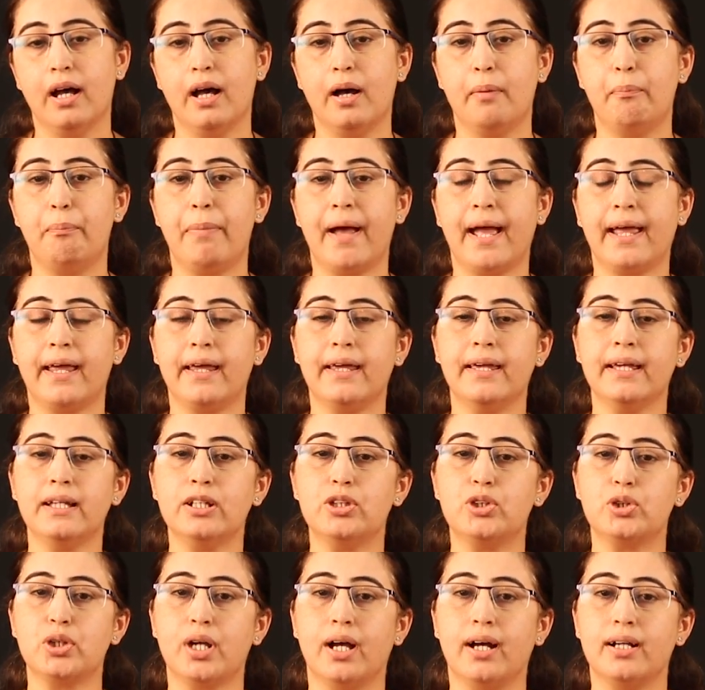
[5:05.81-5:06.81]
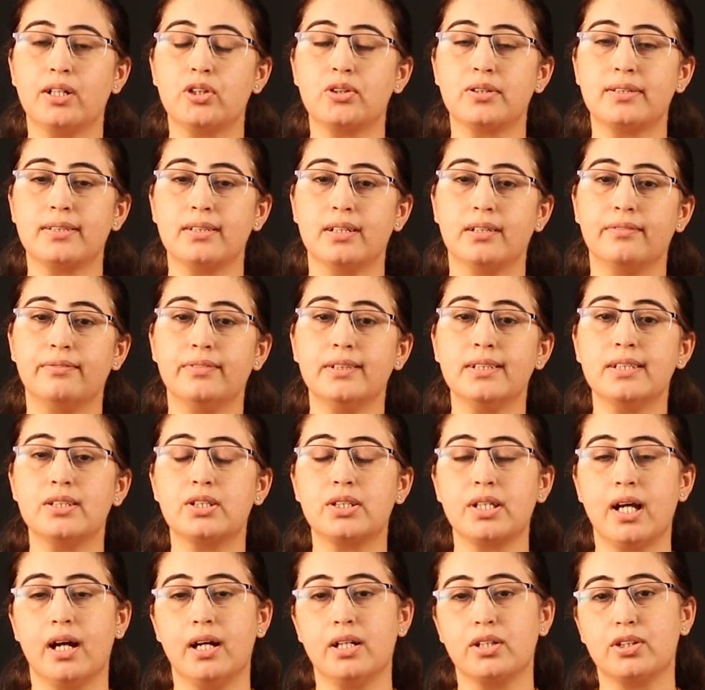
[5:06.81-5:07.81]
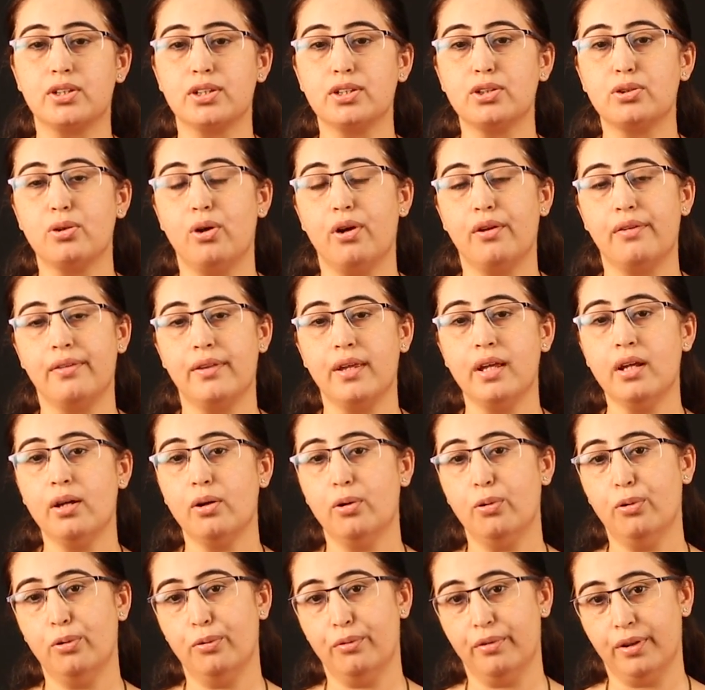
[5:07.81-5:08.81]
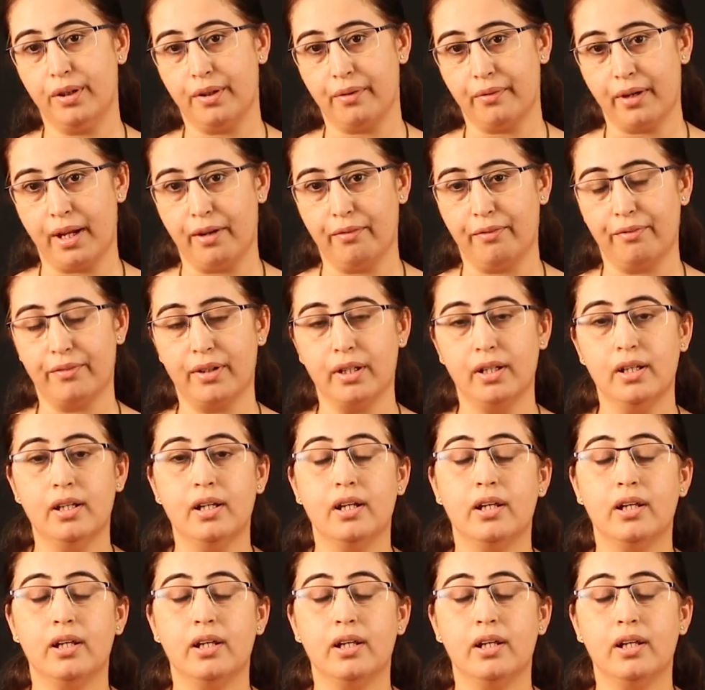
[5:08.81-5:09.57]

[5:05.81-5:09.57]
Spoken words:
A bank can charge service charges on the overdraft.